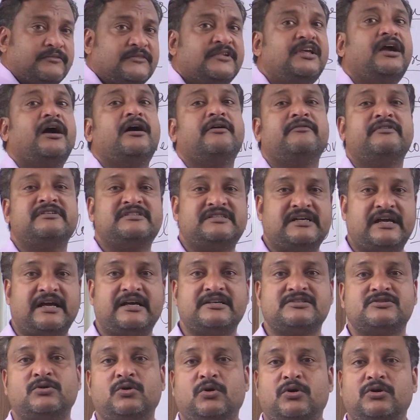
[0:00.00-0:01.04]
Yeah, which
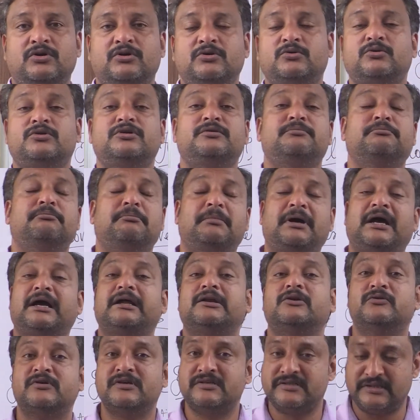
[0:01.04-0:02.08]
has got good
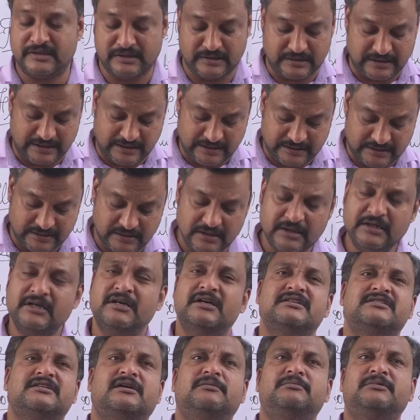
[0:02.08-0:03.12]
manures in that.
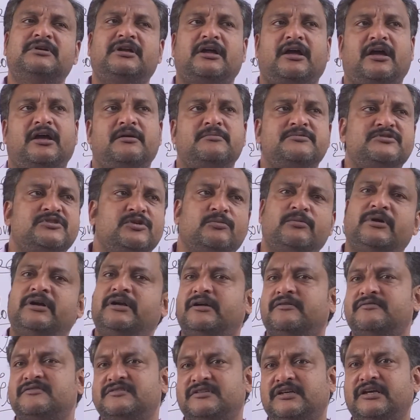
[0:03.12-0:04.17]
Sometimes you might
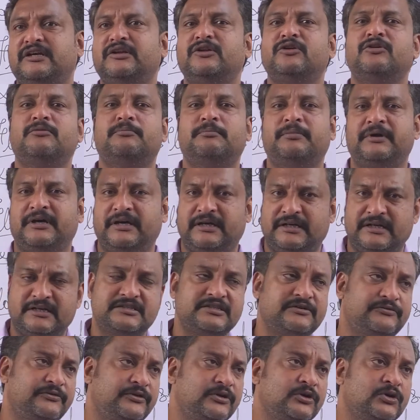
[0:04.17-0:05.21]
have seen your parents,
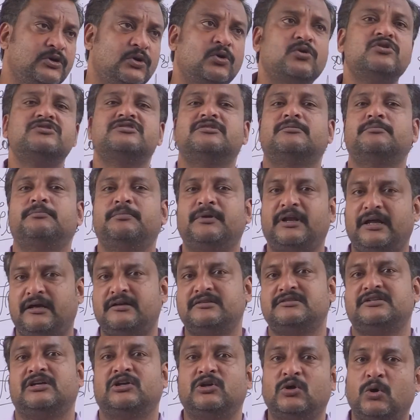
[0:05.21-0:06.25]
if you grow some
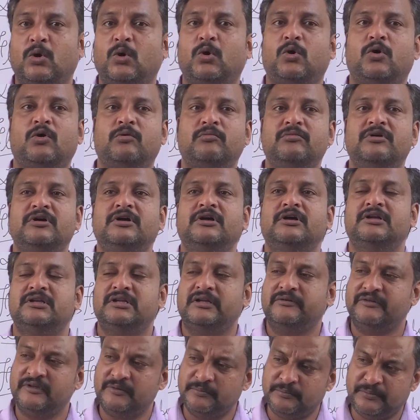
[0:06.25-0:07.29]
plants at home, they
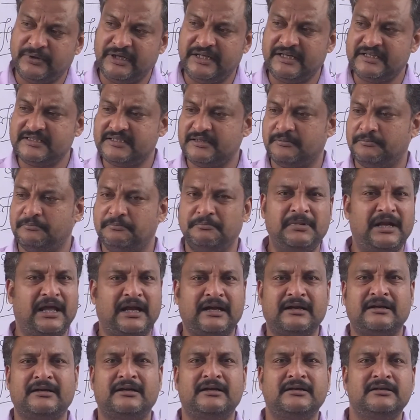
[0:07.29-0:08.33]
will bring some
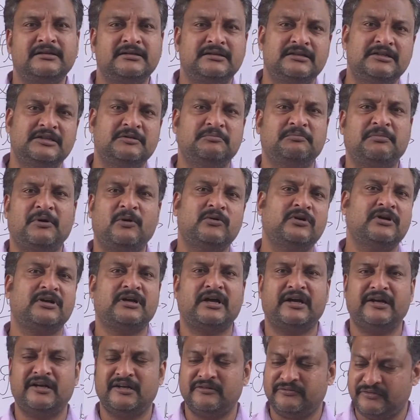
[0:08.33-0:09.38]
black colored powder
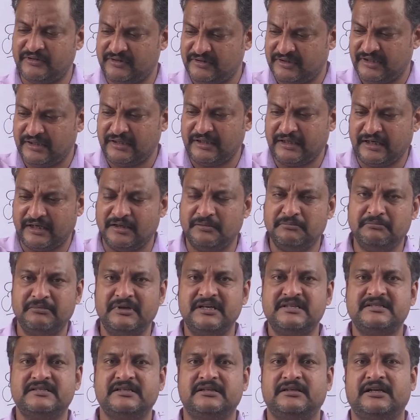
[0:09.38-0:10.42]
kind of a thing and
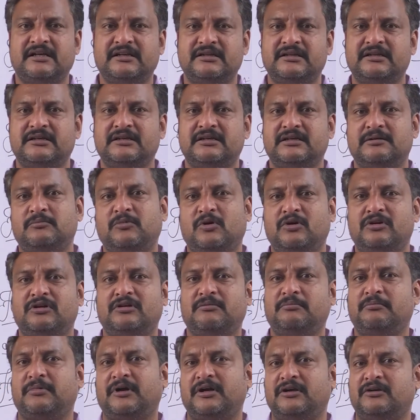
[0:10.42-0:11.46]
mix it at the
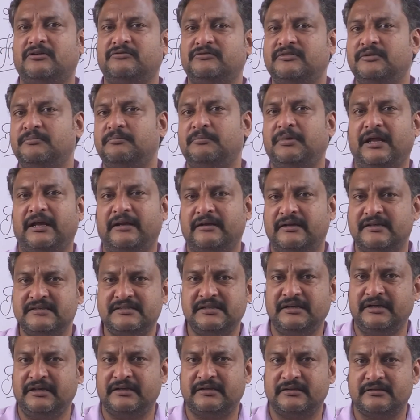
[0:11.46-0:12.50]
bottom part of the plant,
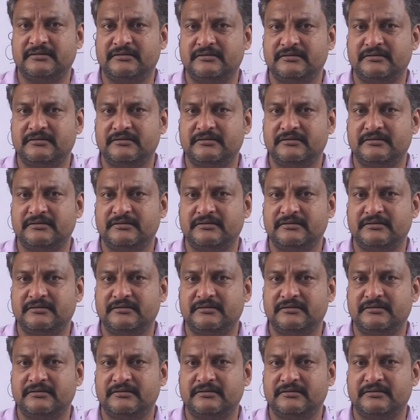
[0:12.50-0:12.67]
isn't it?